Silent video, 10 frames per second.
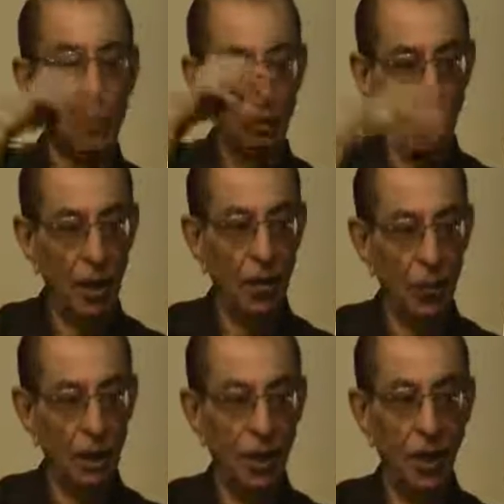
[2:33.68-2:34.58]
So one
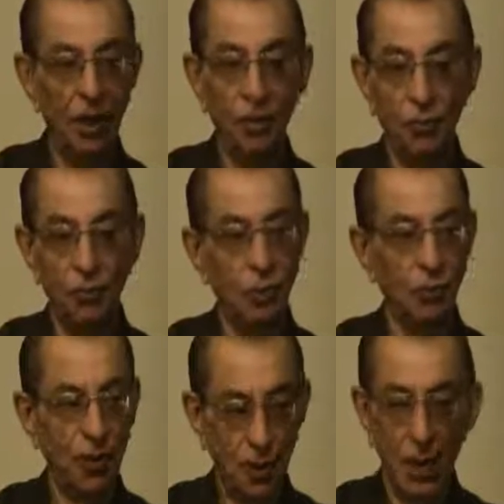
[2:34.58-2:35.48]
of the things
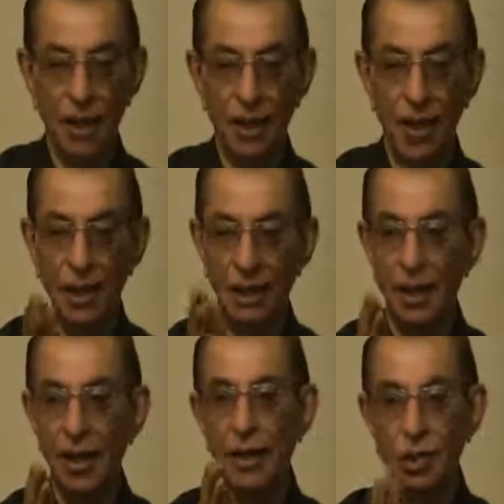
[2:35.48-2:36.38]
which we say that
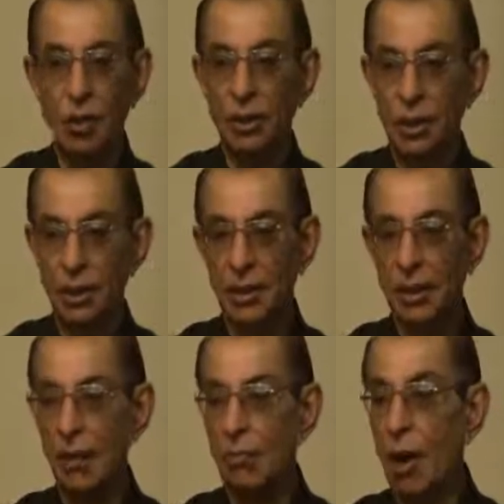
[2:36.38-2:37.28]
toxins
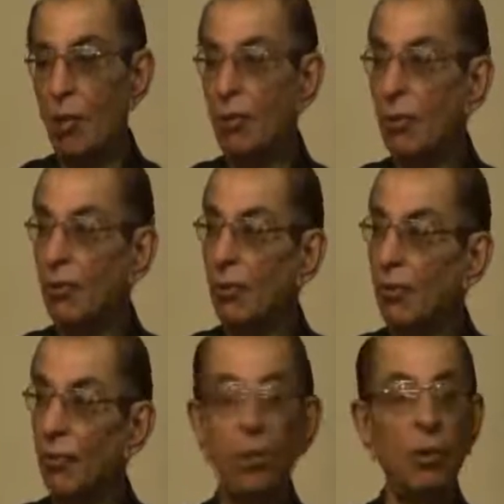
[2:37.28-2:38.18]
come out of the
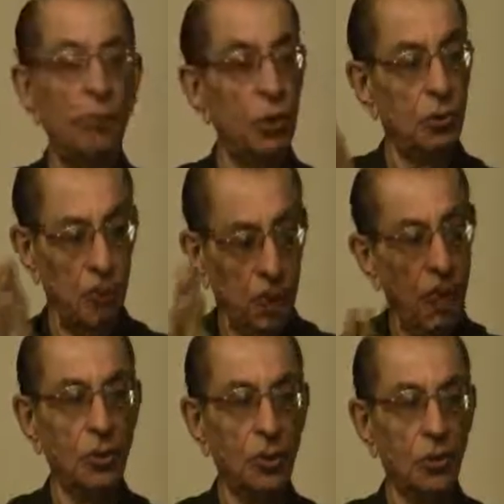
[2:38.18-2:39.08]
food which we
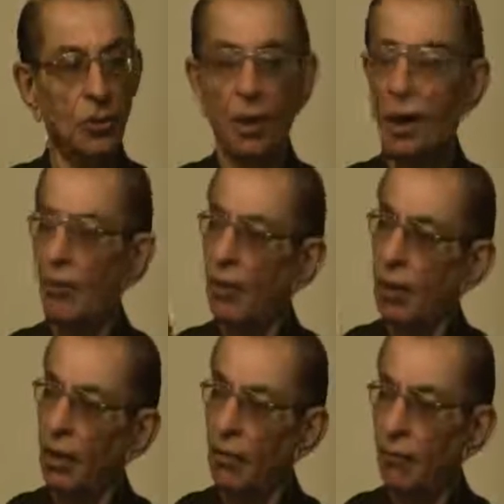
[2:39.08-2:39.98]
eat.
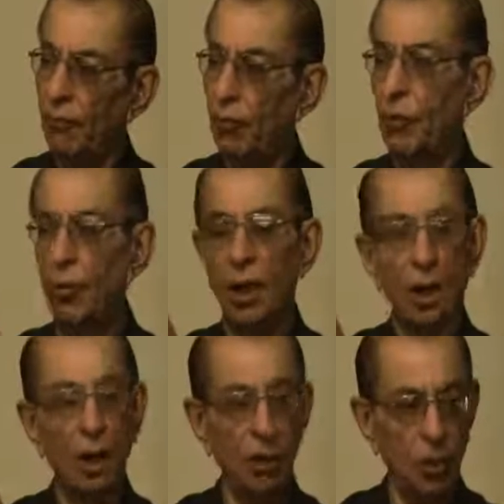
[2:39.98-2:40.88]
Whatever food you
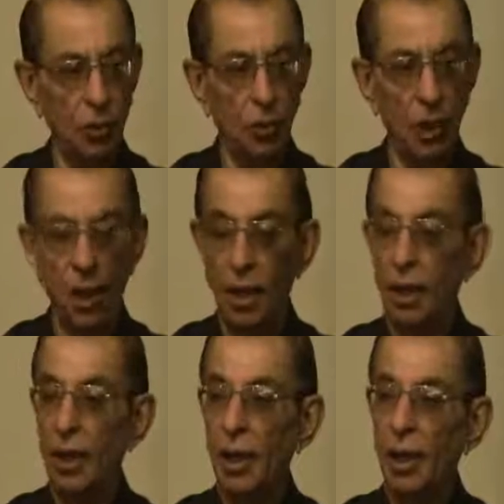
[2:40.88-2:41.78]
are eating today,
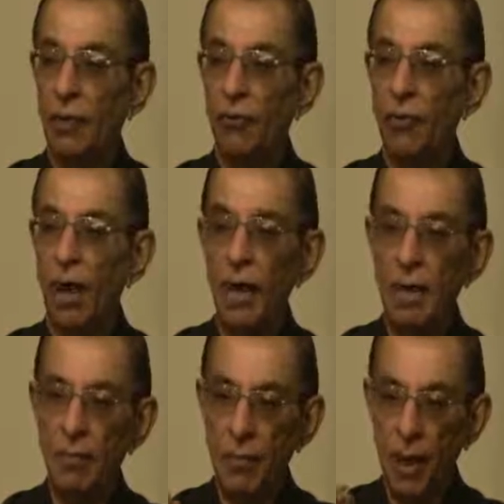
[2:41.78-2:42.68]

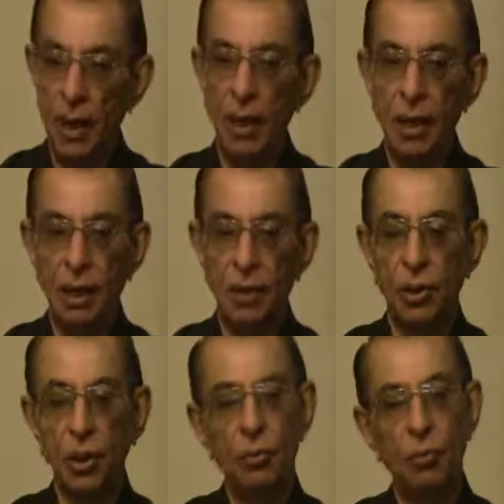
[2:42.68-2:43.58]
while making it,
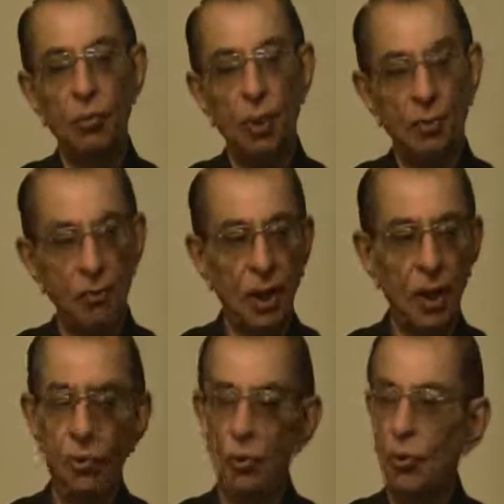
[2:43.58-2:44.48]
it could be
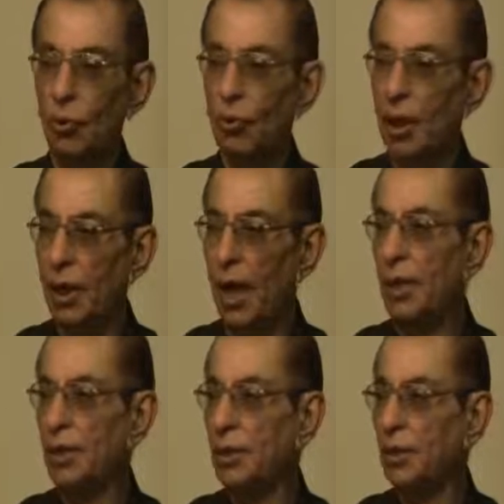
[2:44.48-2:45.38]
wheat, it could be
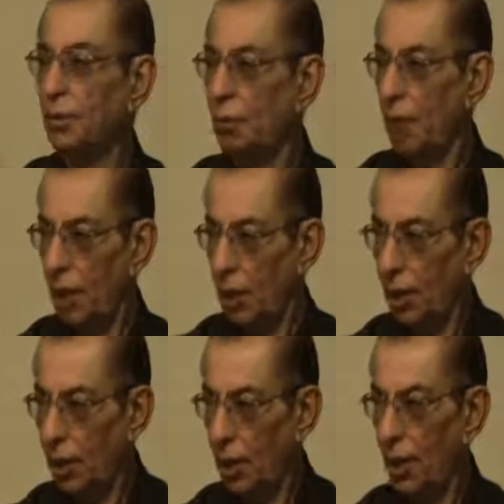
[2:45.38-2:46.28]
rice, it could be
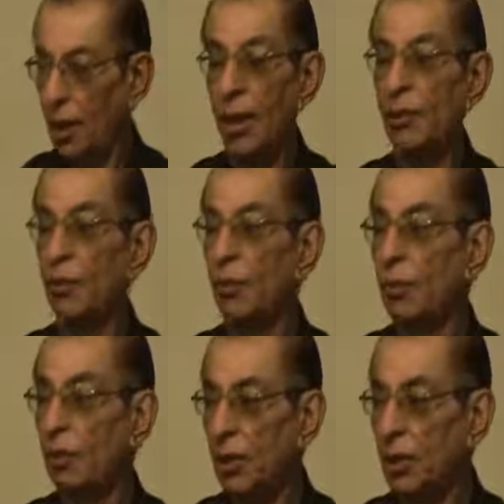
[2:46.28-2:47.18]
anything, it
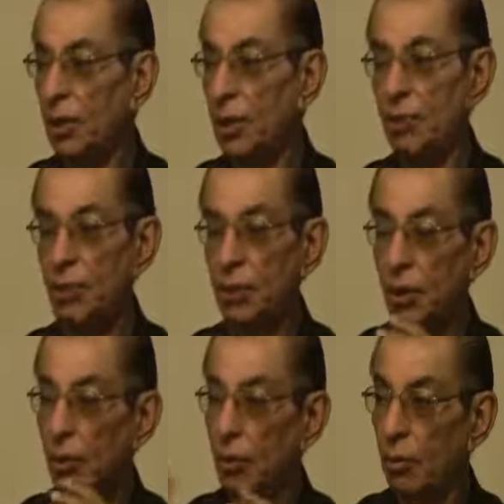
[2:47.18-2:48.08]
could be vegetables,
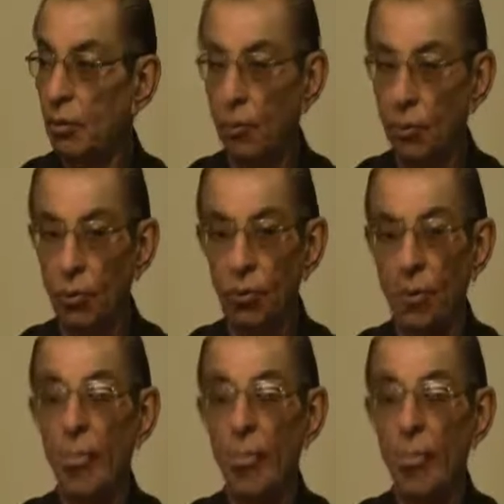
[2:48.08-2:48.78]
it could be fruit